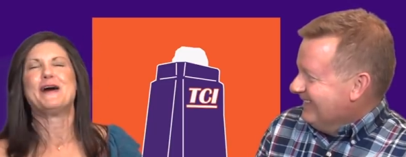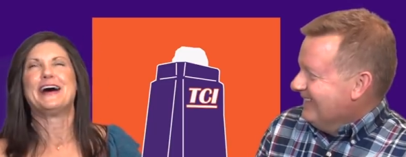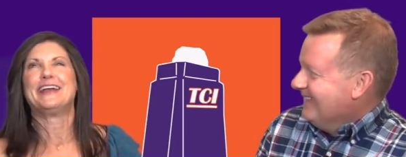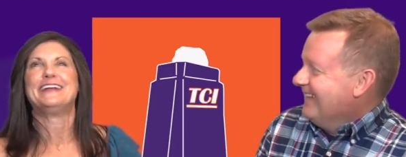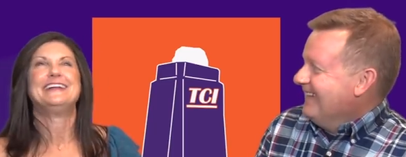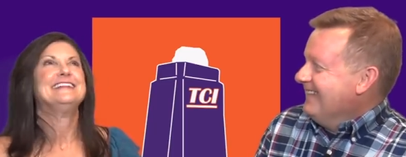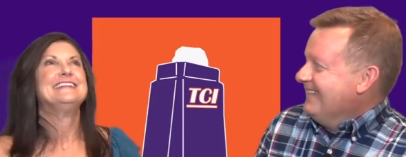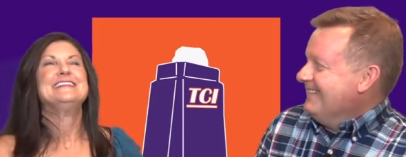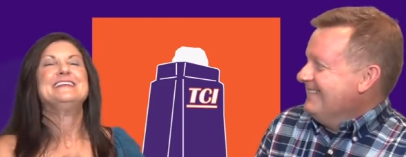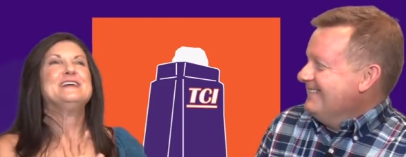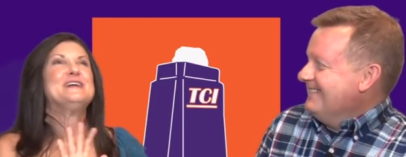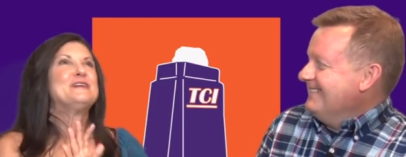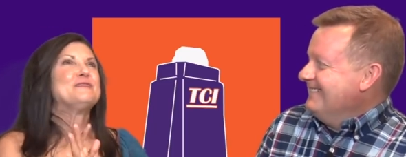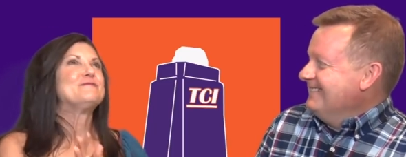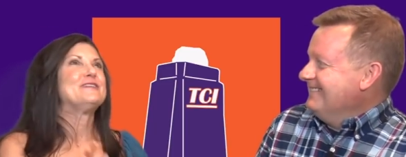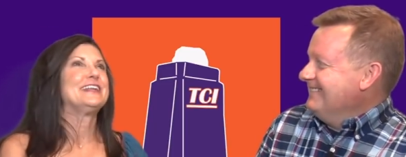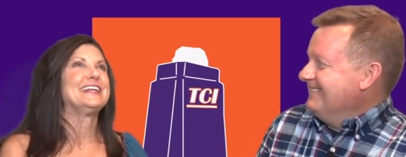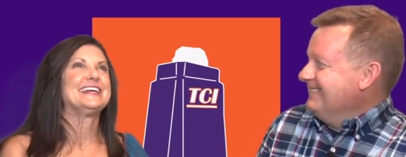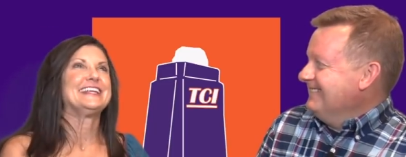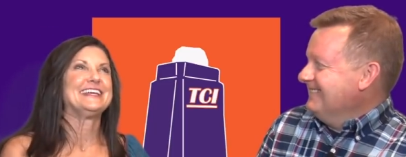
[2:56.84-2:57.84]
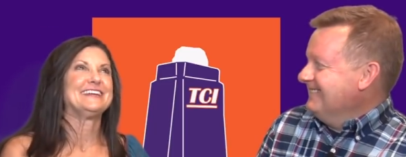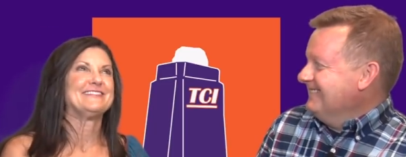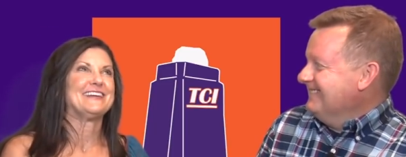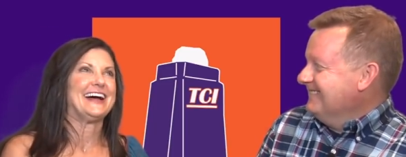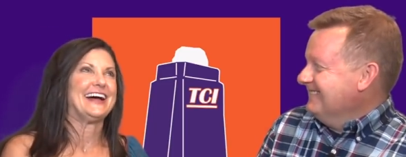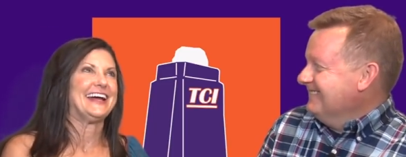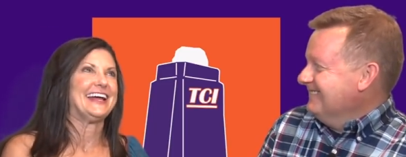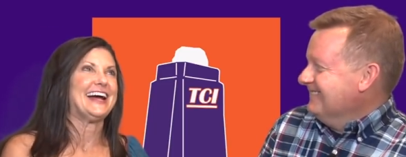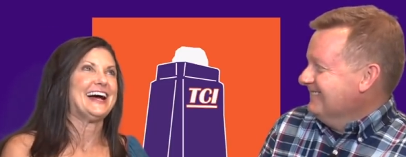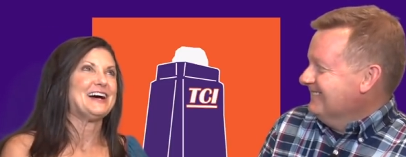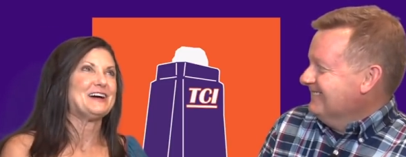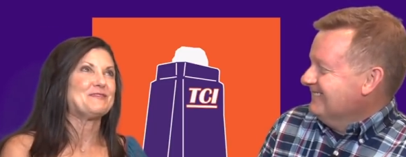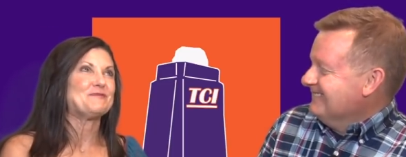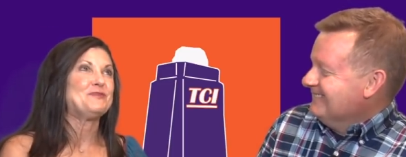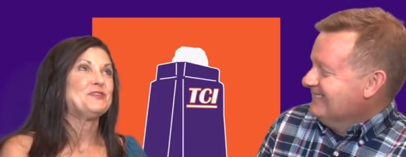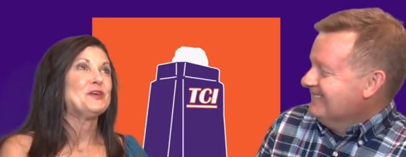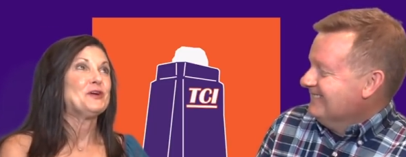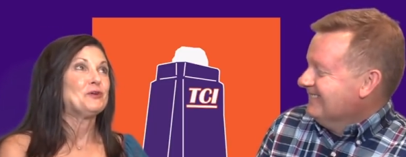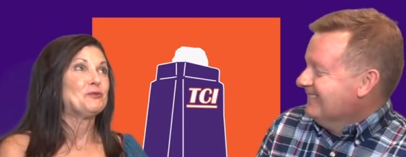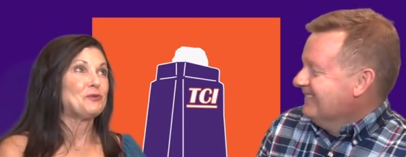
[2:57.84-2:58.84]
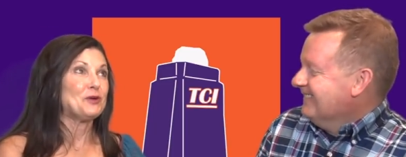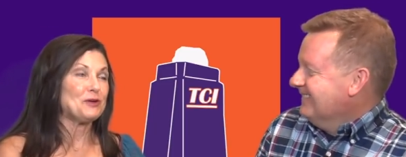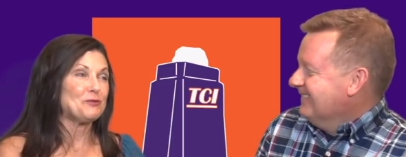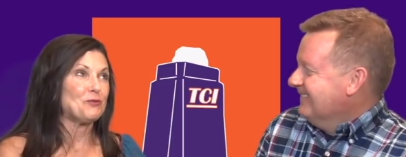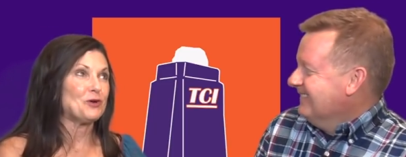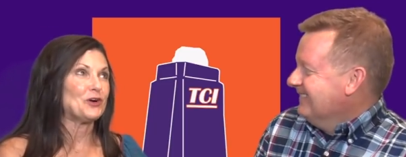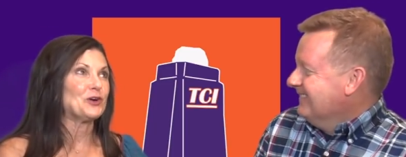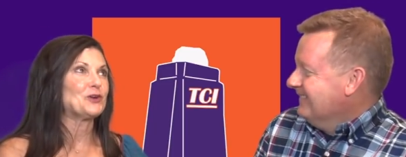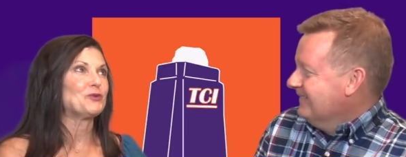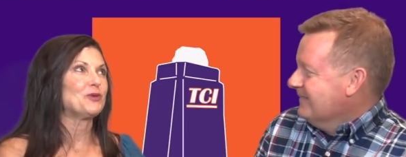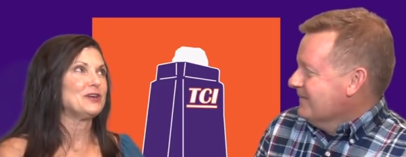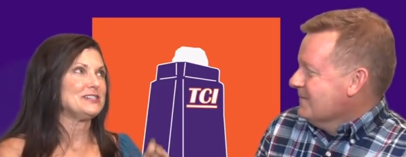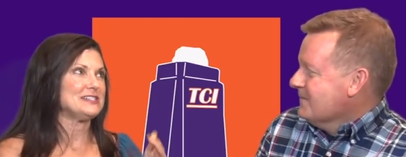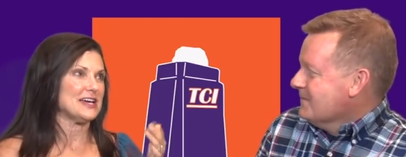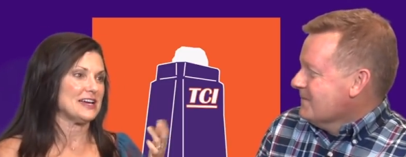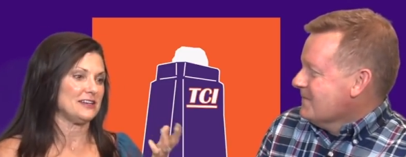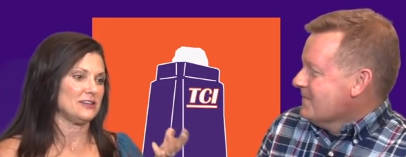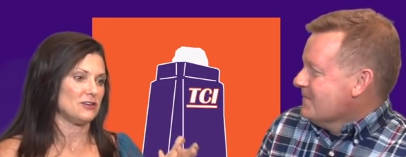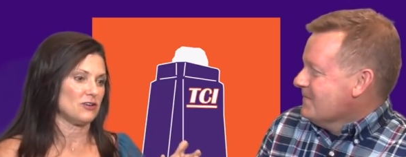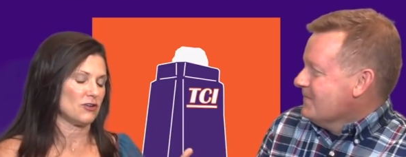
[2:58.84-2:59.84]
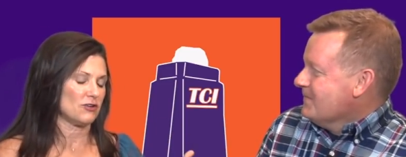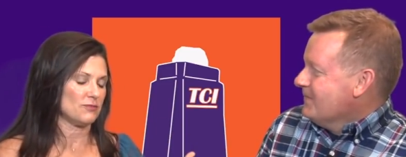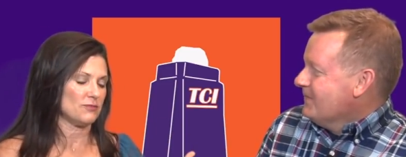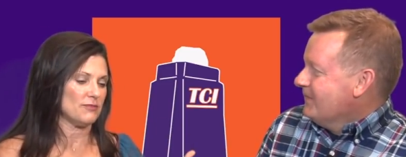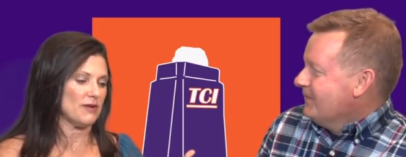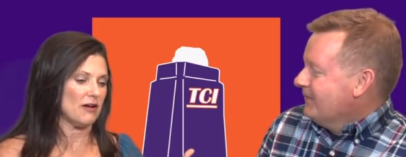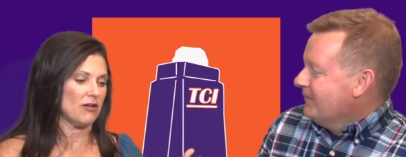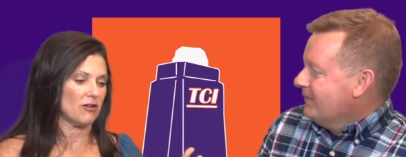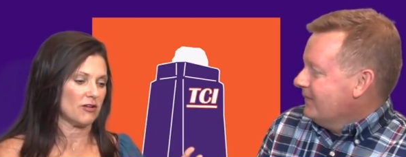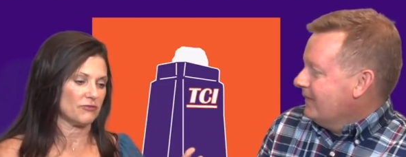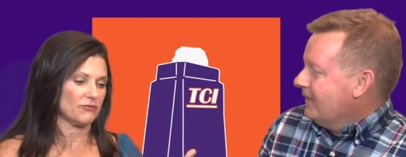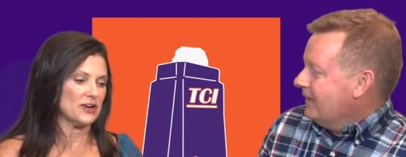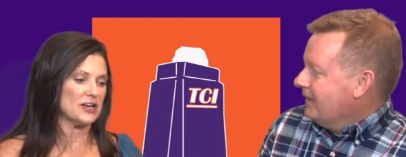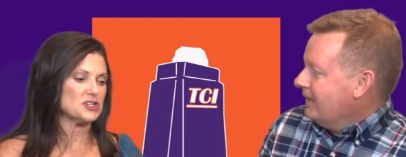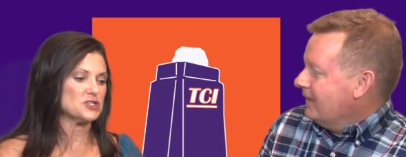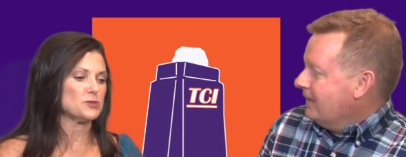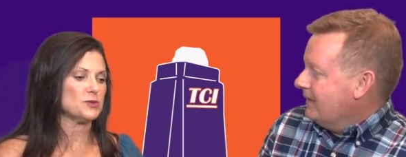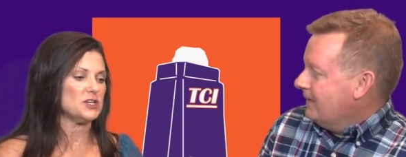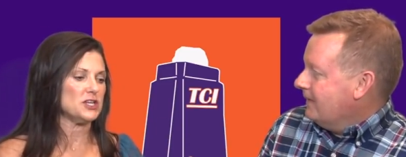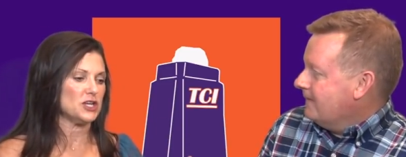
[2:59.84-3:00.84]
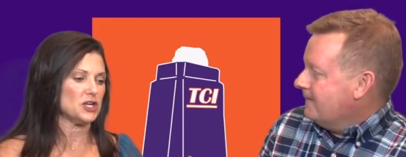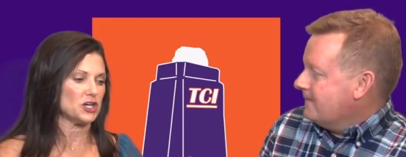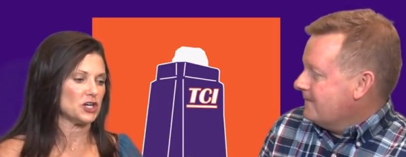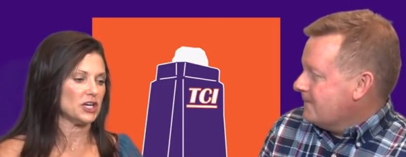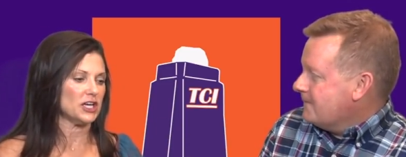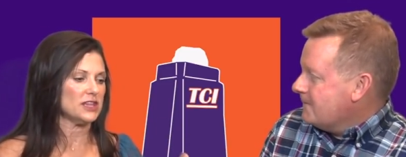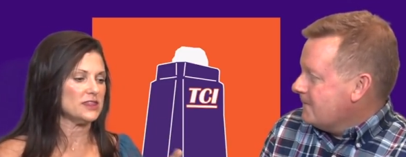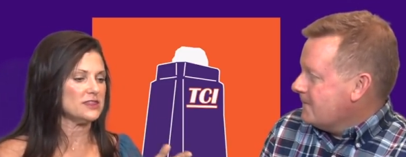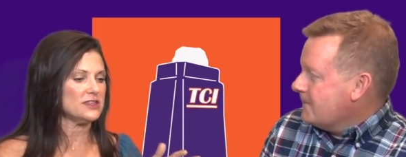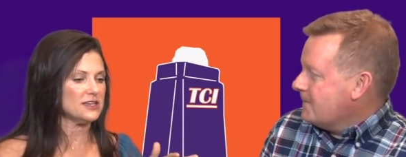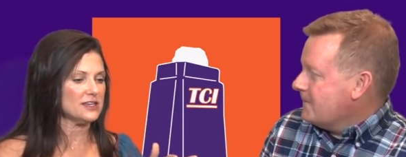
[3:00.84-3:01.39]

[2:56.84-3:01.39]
Speaker 1: But, but anyway, um, we were, we dated our, our freshman year, and